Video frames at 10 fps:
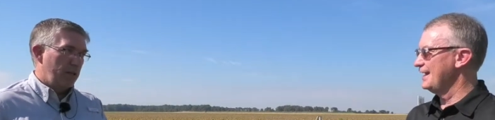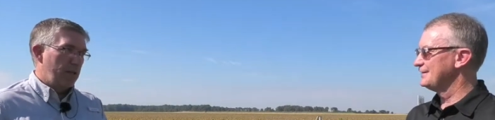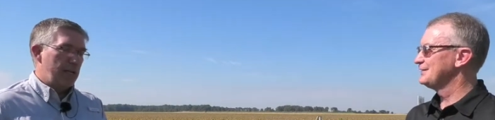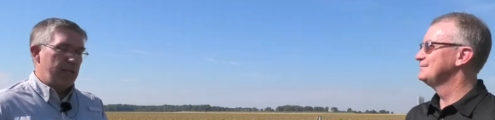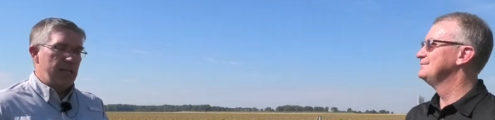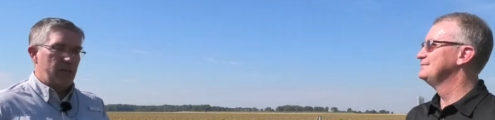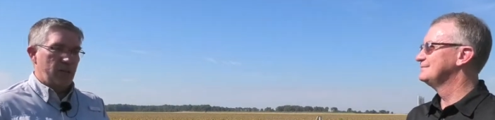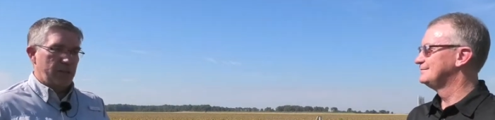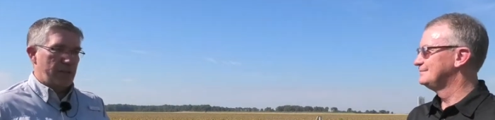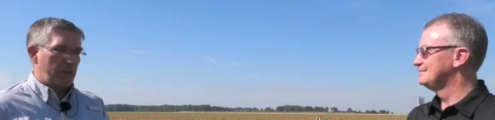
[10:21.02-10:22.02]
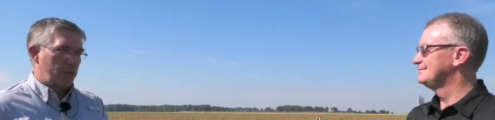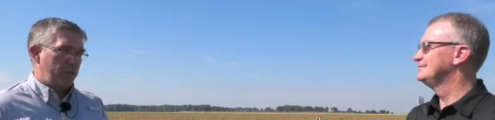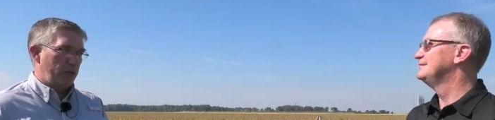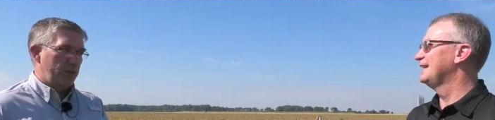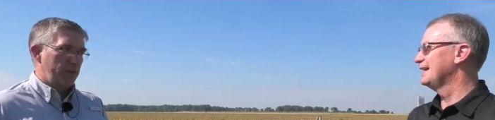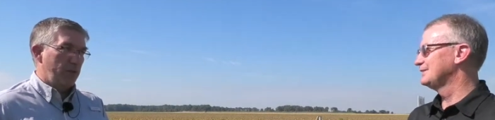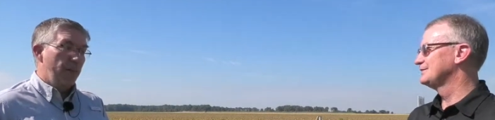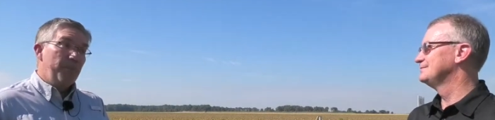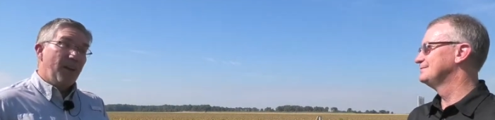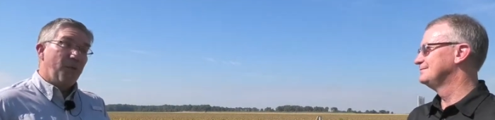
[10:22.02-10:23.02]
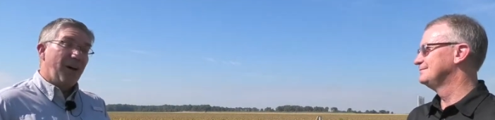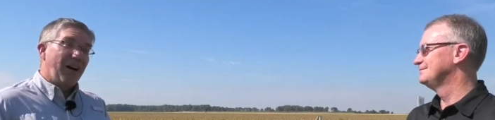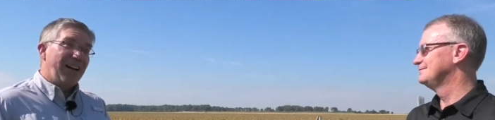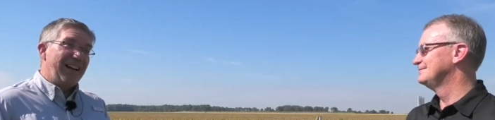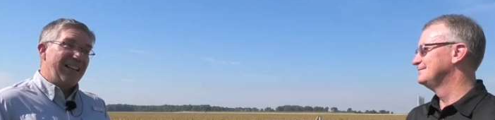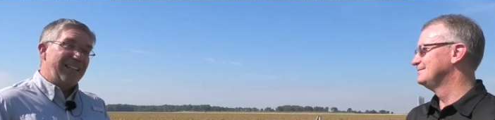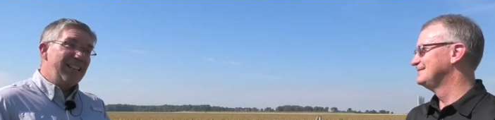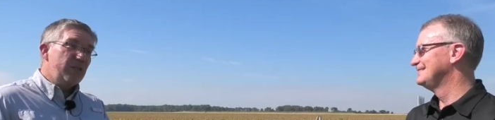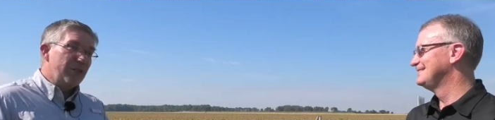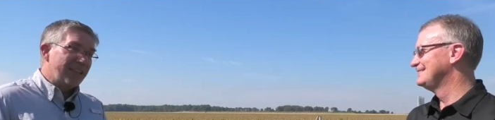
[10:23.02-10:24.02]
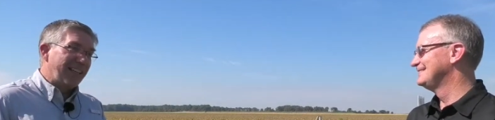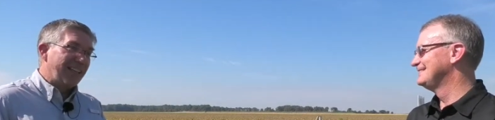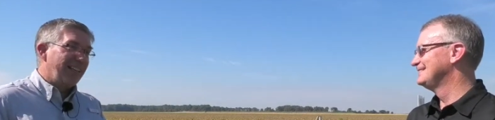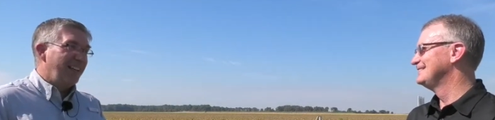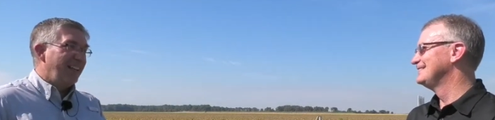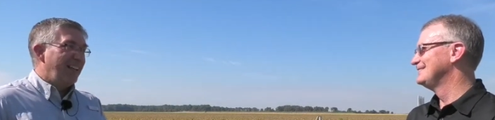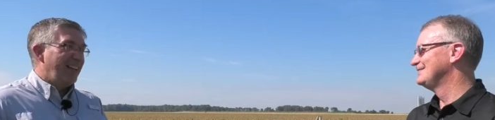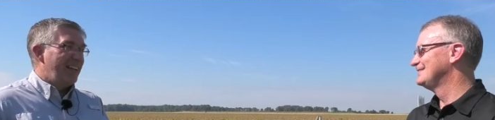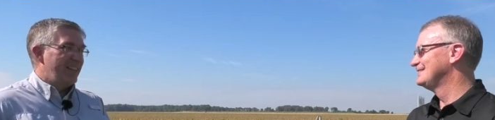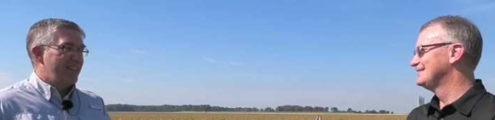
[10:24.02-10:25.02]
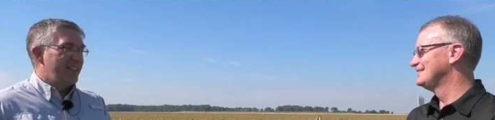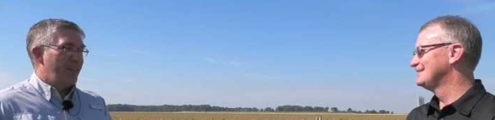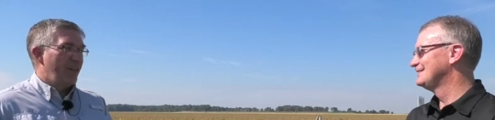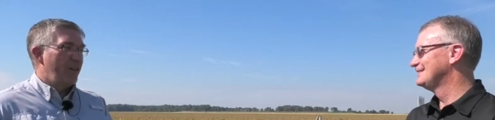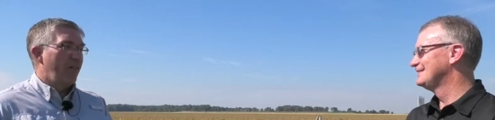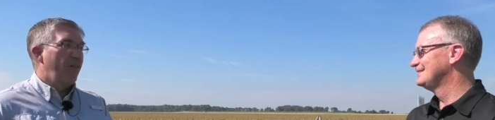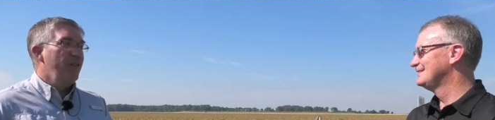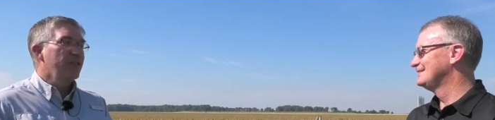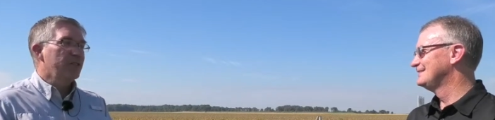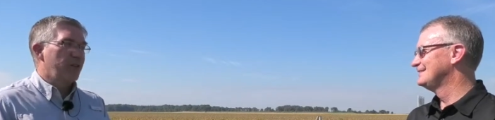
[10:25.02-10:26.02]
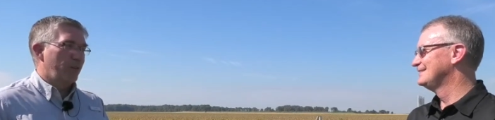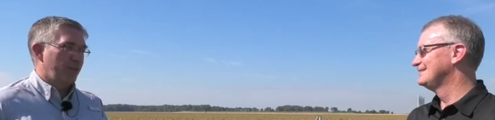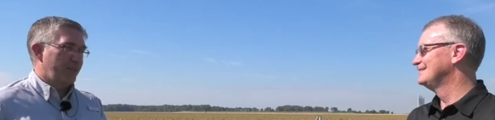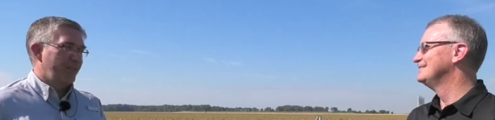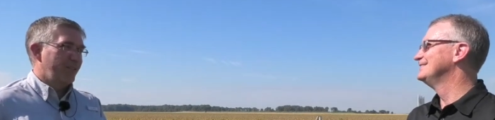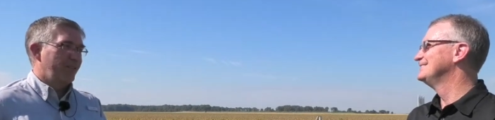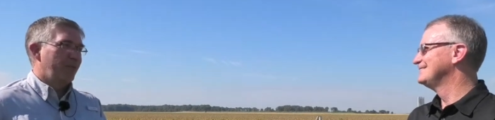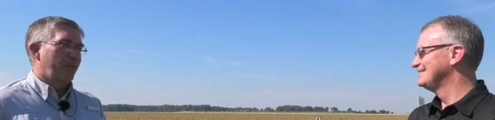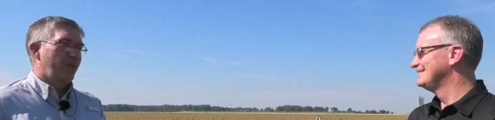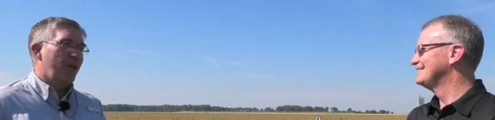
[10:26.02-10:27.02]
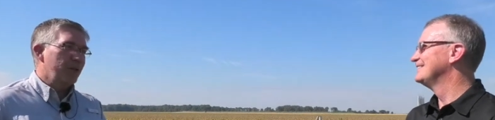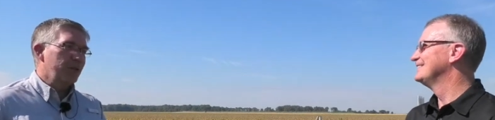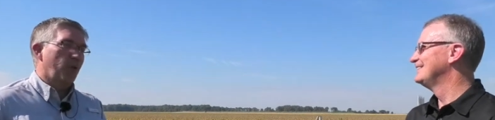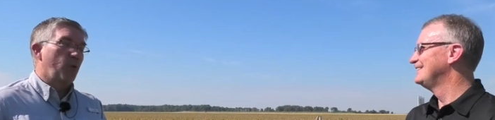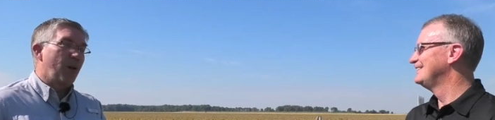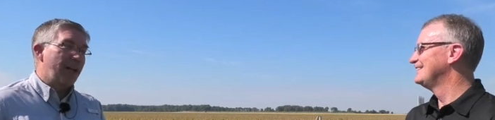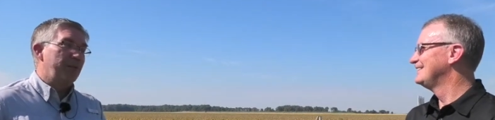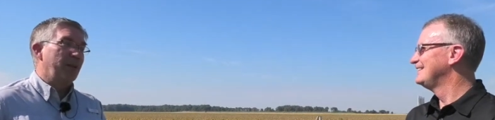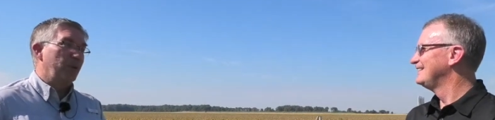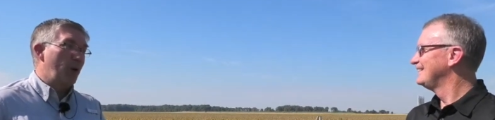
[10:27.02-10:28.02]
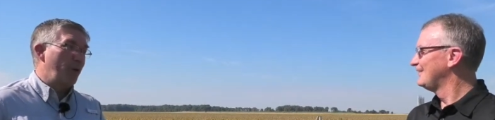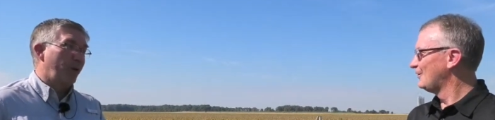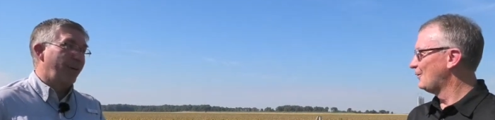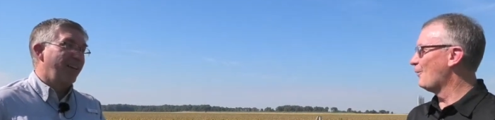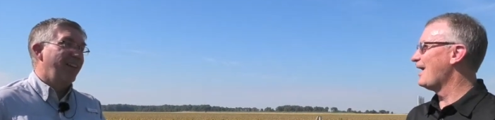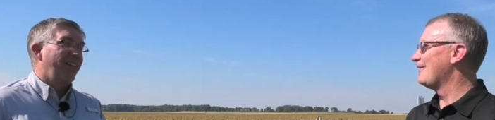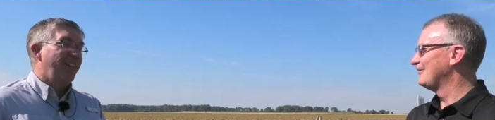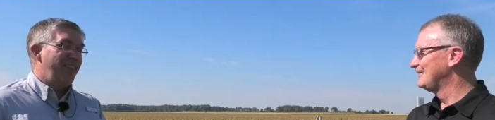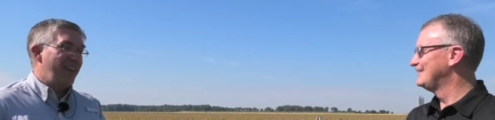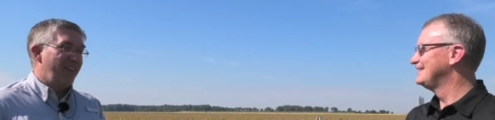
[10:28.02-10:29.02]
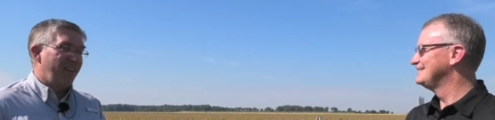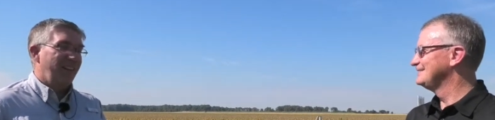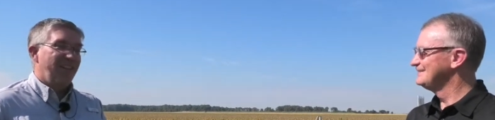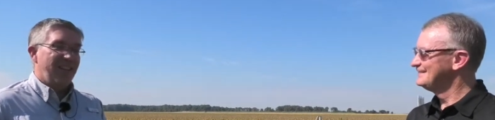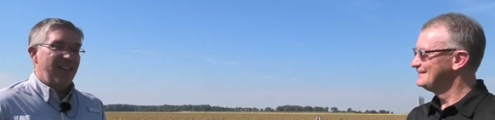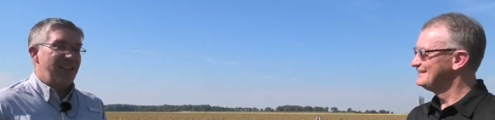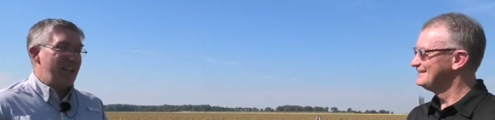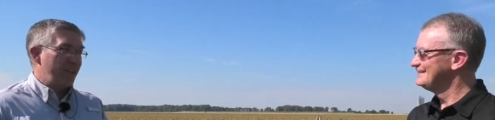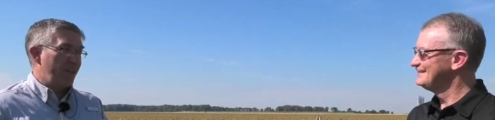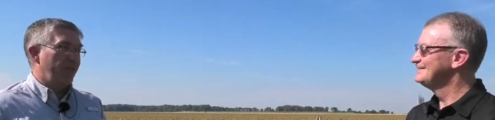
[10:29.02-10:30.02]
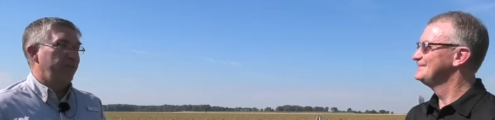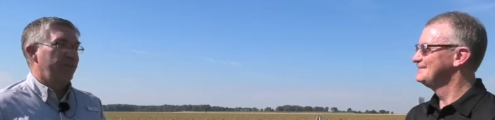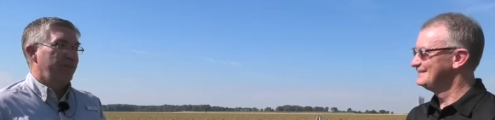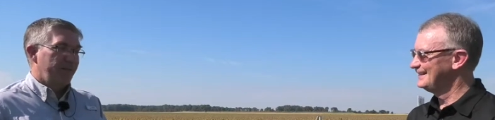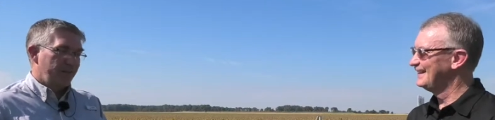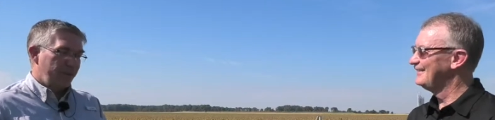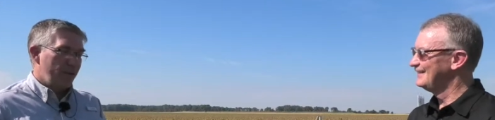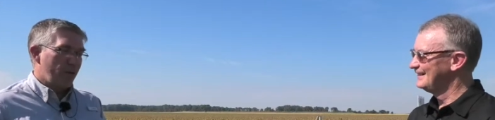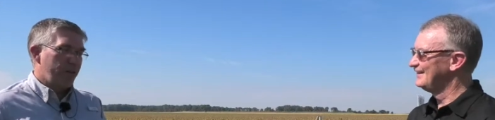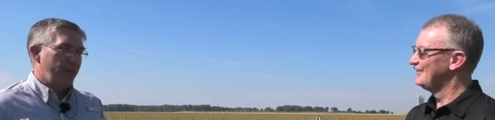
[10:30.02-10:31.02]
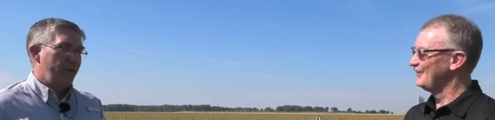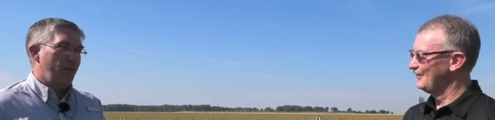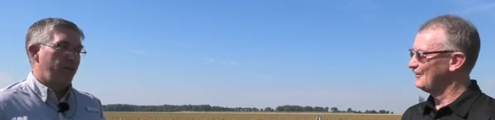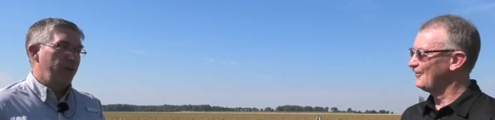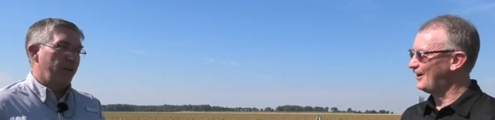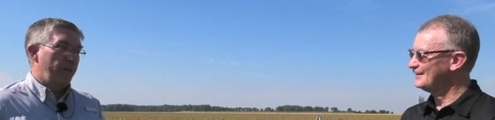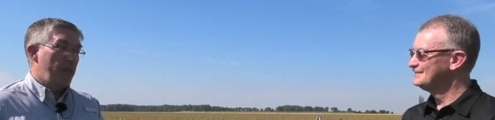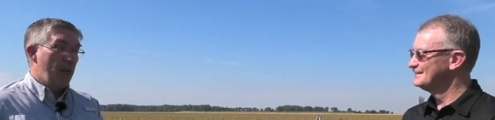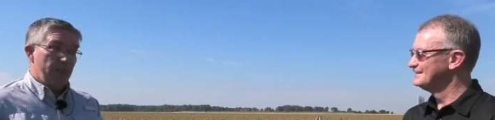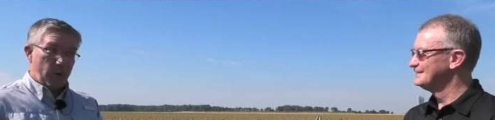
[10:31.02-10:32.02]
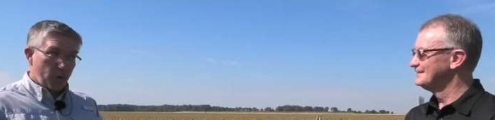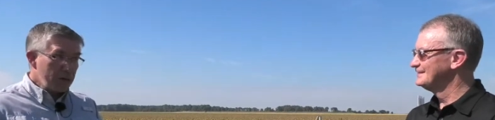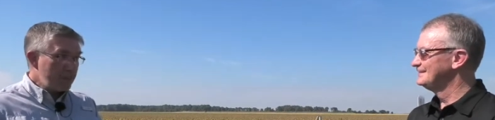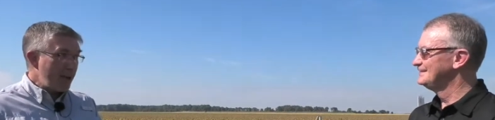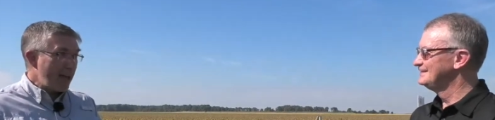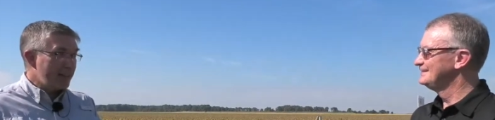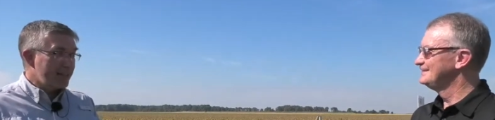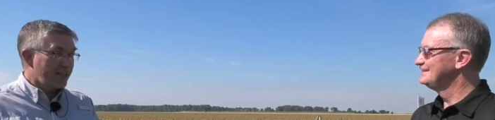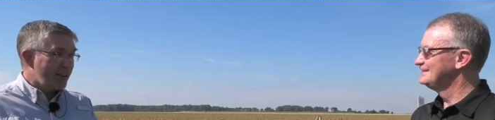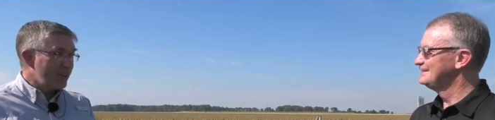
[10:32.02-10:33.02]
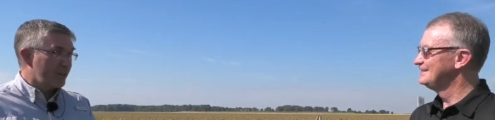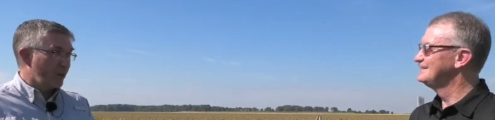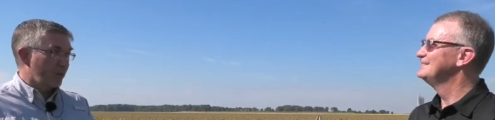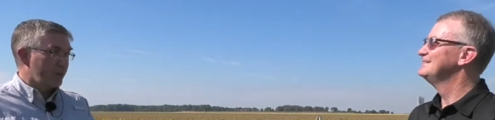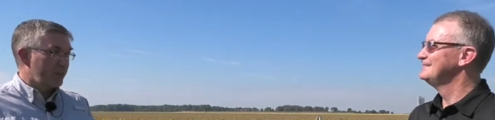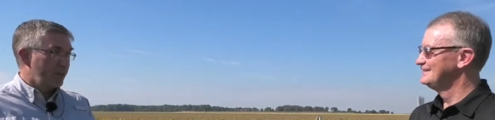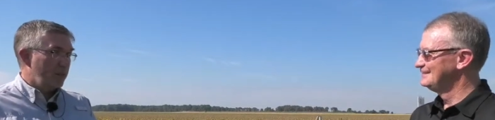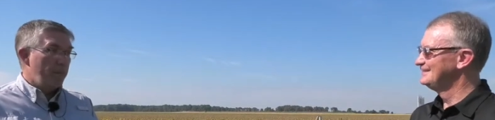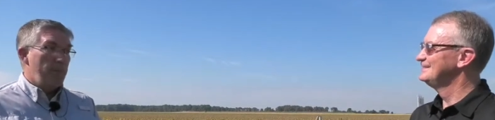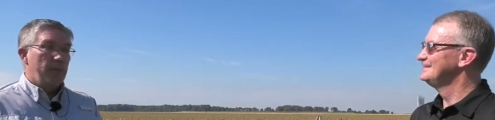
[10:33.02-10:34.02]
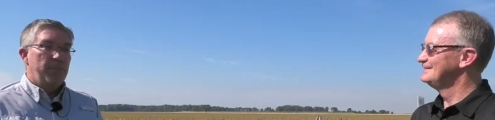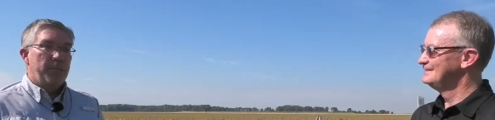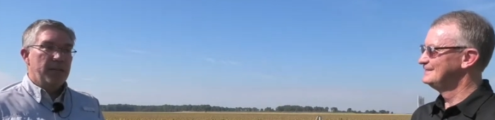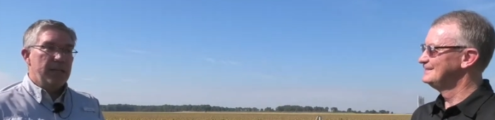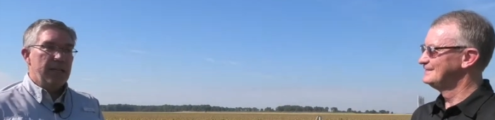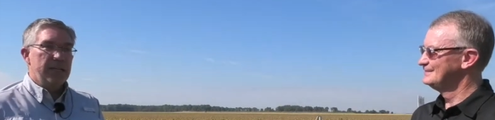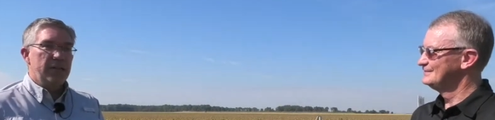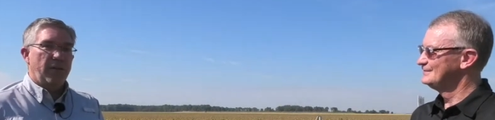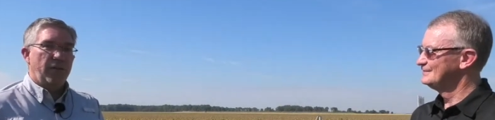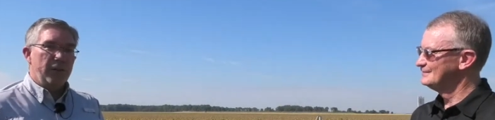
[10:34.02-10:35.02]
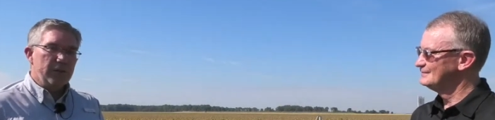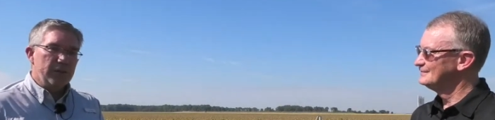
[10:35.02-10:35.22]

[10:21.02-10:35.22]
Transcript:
Speaker 1: in each of those attributes. What is interesting is the fill zones were also quite a bit lower than the native no cut, no fill. They weren't as bad as the cut zones, but because the fill